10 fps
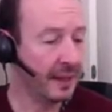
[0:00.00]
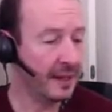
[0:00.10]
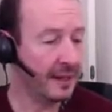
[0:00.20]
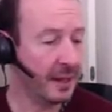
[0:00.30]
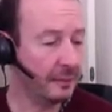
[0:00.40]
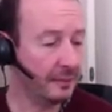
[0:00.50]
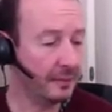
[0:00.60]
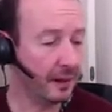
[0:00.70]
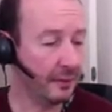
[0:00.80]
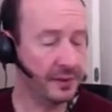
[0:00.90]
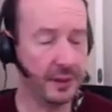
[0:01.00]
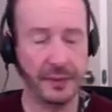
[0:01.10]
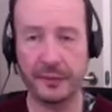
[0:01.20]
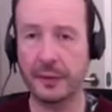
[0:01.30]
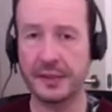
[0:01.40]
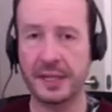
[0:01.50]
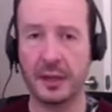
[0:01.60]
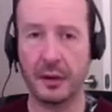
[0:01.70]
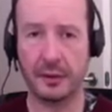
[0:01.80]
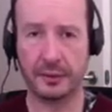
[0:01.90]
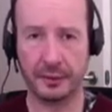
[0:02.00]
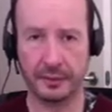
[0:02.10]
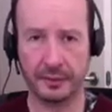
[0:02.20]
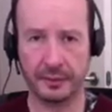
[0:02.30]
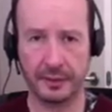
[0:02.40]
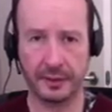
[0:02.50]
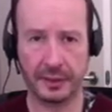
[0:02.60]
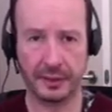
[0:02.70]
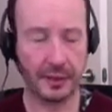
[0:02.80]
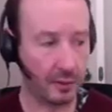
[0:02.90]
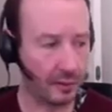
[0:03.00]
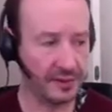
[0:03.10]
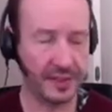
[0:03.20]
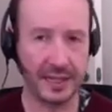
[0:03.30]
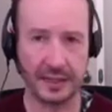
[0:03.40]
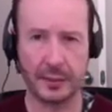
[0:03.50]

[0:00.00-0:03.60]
Now, obviously I've been focusing on cost here.